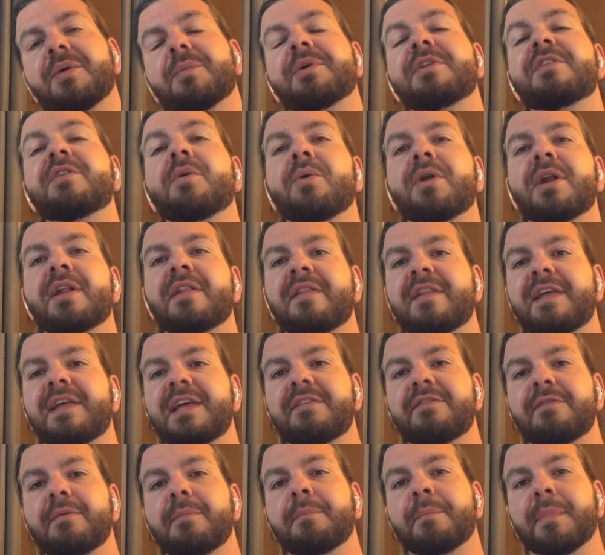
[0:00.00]
we don't want to
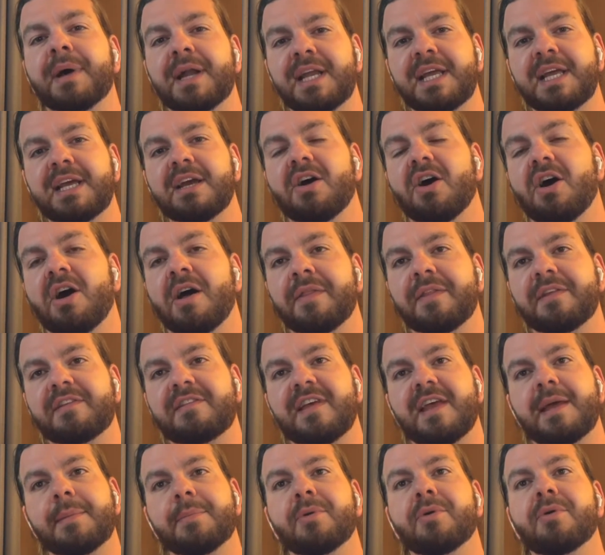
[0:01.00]
leave money on the
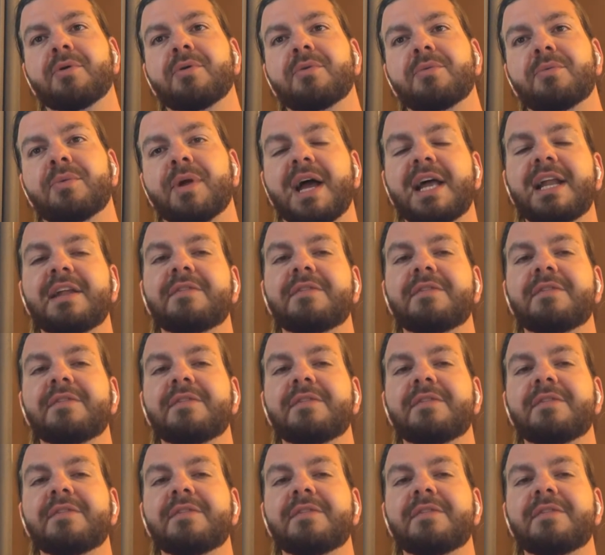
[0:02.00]
table, right?